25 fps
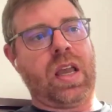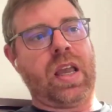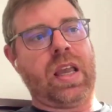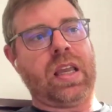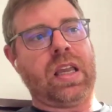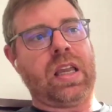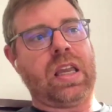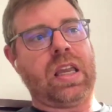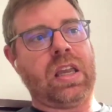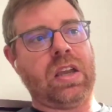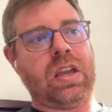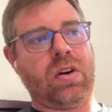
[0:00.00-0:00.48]

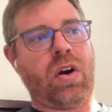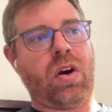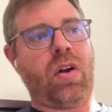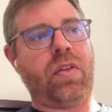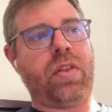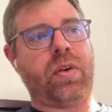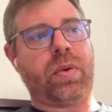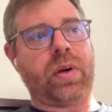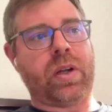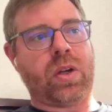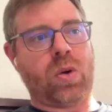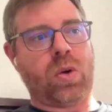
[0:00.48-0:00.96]
say,
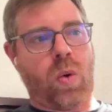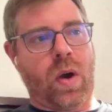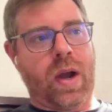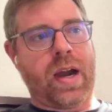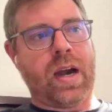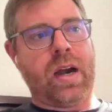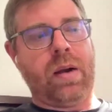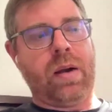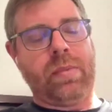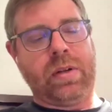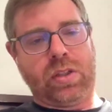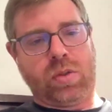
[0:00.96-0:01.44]
here are the
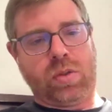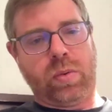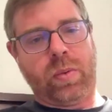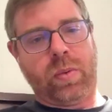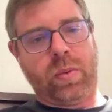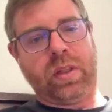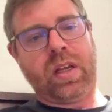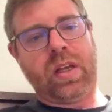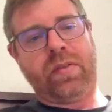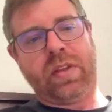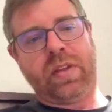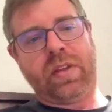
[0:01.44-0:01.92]

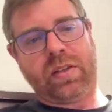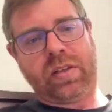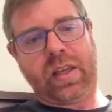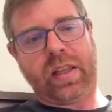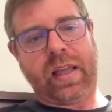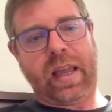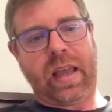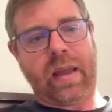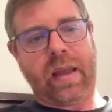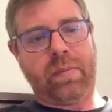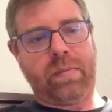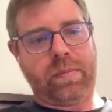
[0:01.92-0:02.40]
requirements we would love
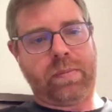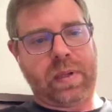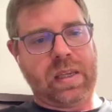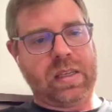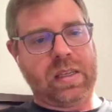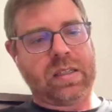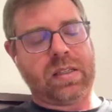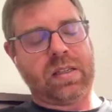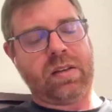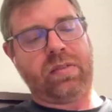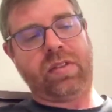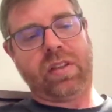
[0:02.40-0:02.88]
this
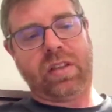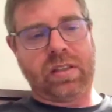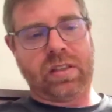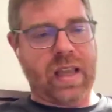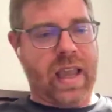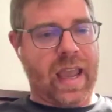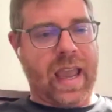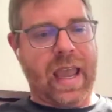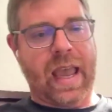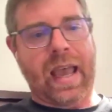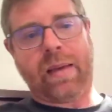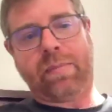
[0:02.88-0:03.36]
piece
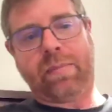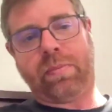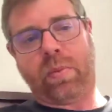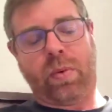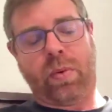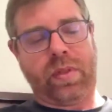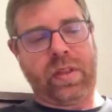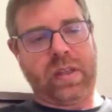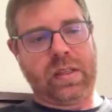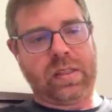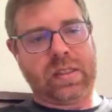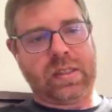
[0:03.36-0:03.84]
of this
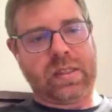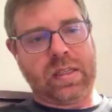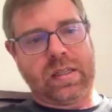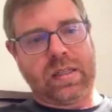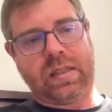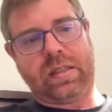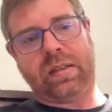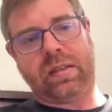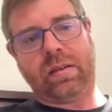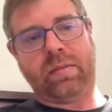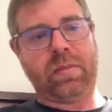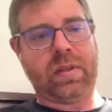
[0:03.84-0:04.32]
app or
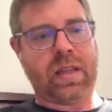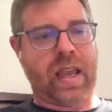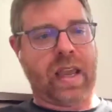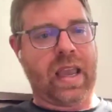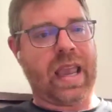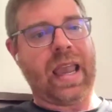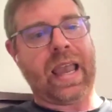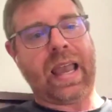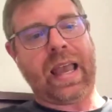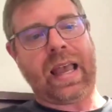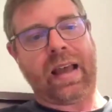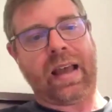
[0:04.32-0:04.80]
this
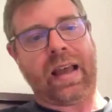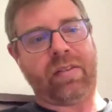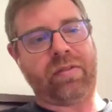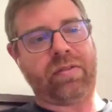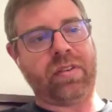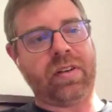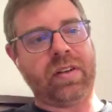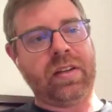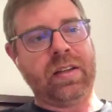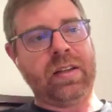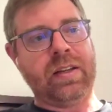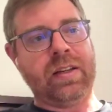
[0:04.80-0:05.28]
system to
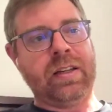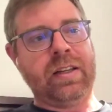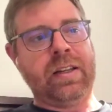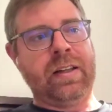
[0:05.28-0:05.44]
have.